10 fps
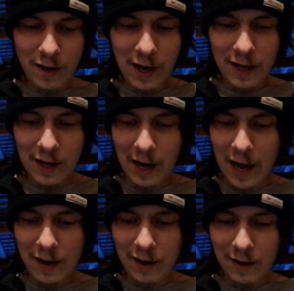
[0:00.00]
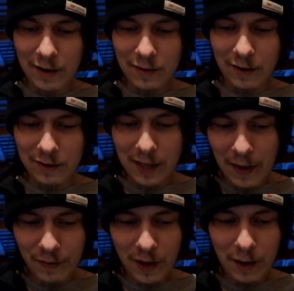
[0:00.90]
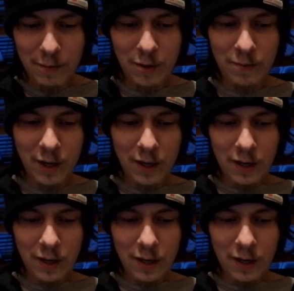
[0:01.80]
1980, their 10th album.